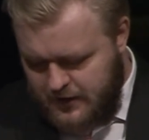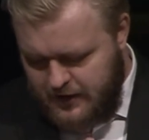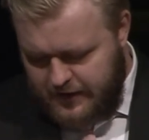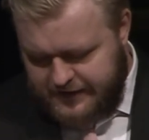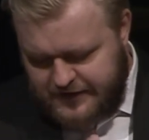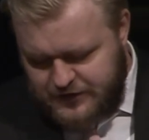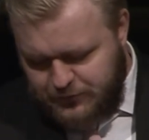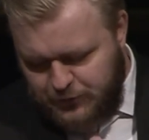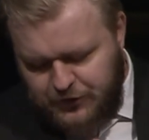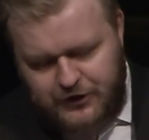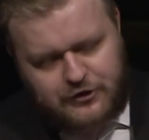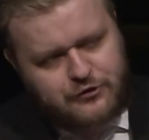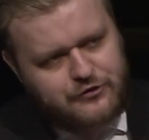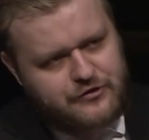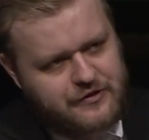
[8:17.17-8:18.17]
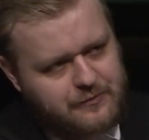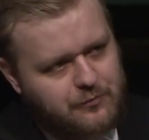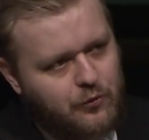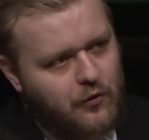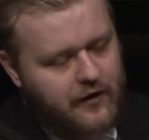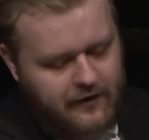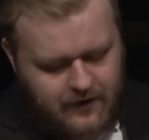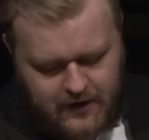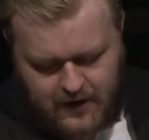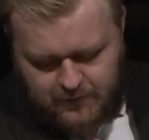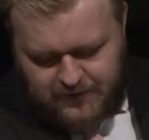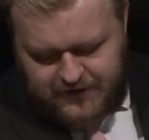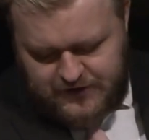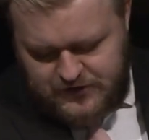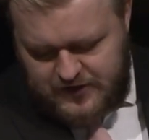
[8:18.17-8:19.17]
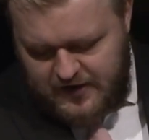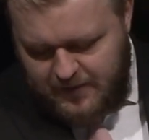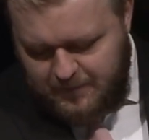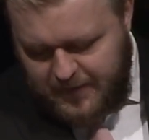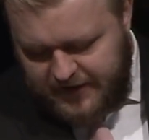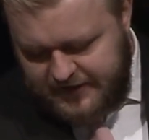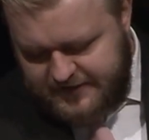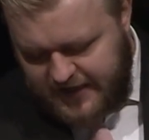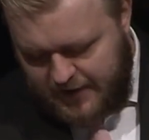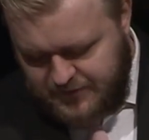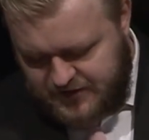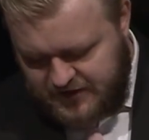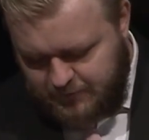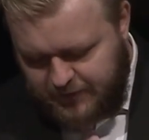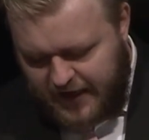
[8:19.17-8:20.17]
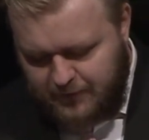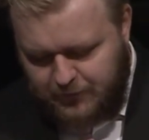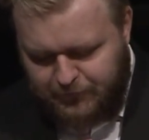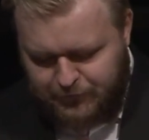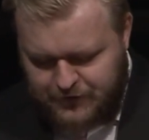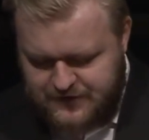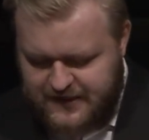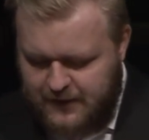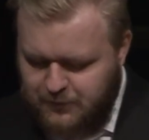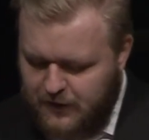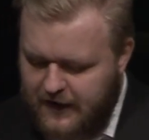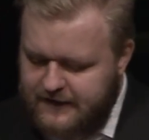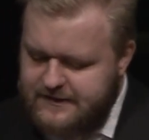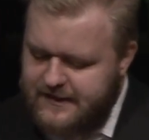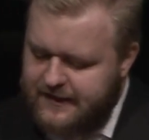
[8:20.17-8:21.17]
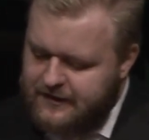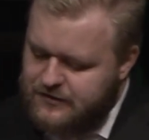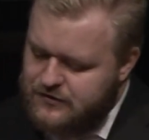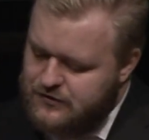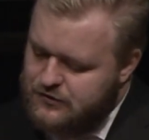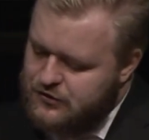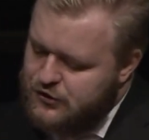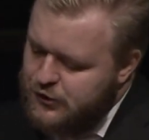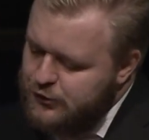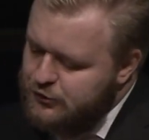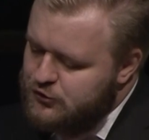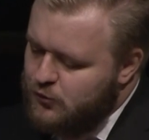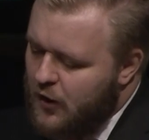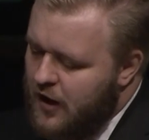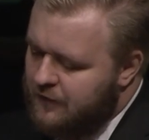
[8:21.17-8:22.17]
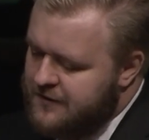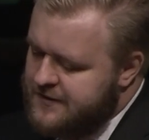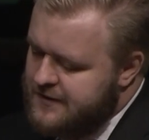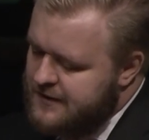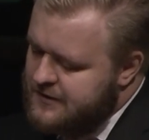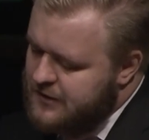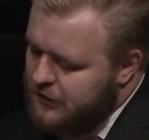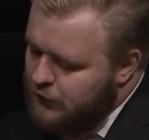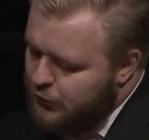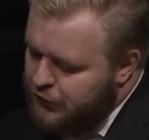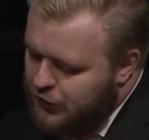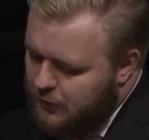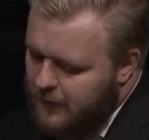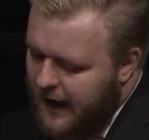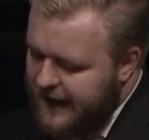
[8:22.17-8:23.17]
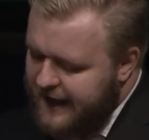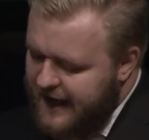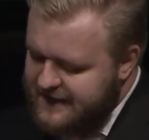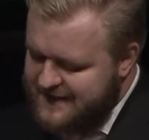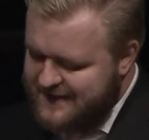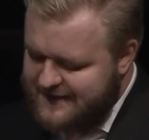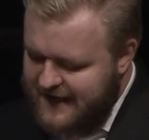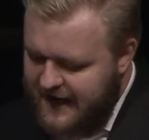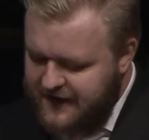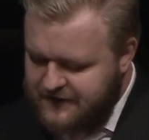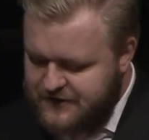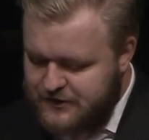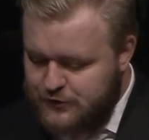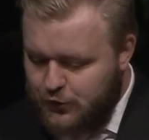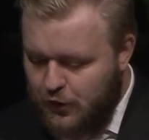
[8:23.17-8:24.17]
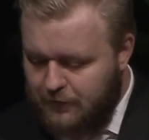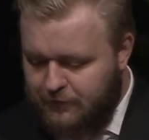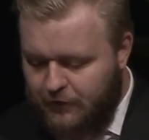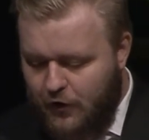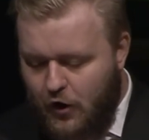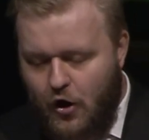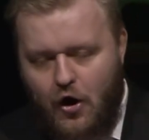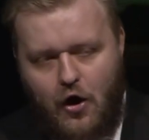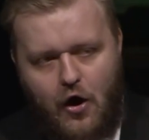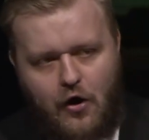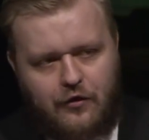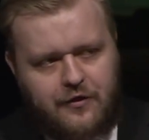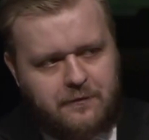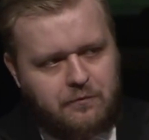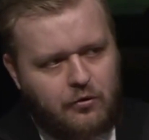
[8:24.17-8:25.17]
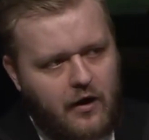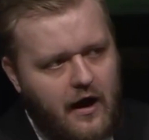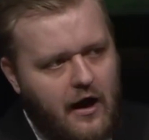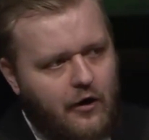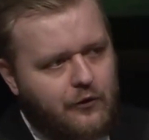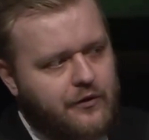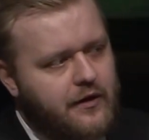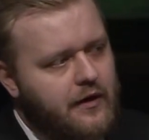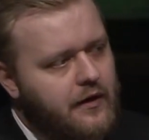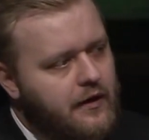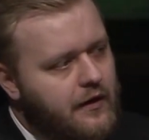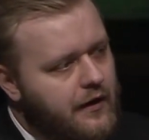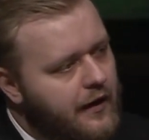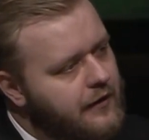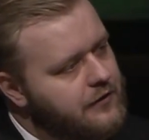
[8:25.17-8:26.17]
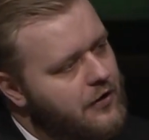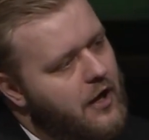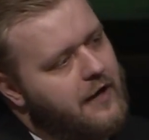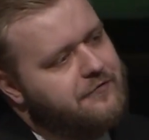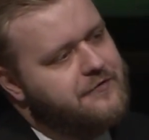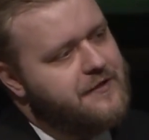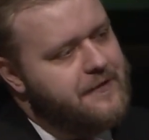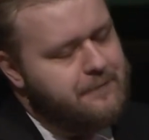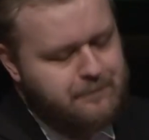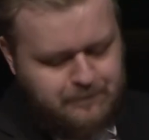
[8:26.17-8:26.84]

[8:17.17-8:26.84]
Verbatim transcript: And that's a really interesting point because many times in the Bible, for example, Isaiah 2:12 it says the Lord Almighty has a day in store for all the proud and lofty.